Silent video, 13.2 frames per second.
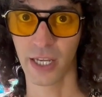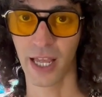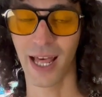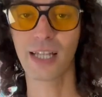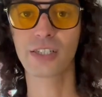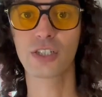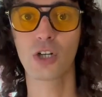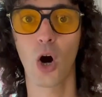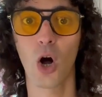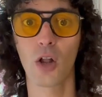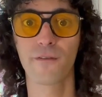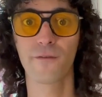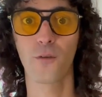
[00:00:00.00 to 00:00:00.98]
And that's
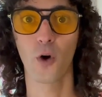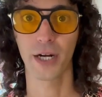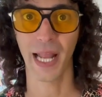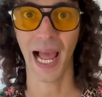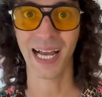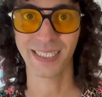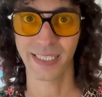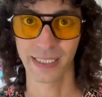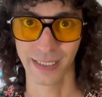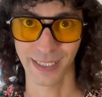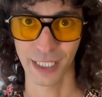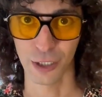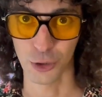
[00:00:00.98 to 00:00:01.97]
called foreign
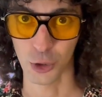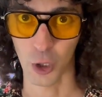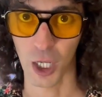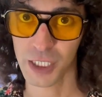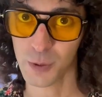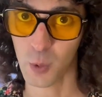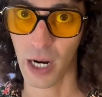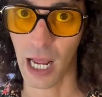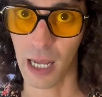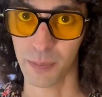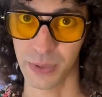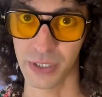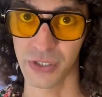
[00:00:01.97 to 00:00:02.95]
accent syndrome. That's what
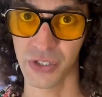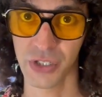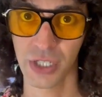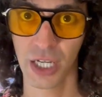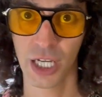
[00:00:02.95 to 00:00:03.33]
happens.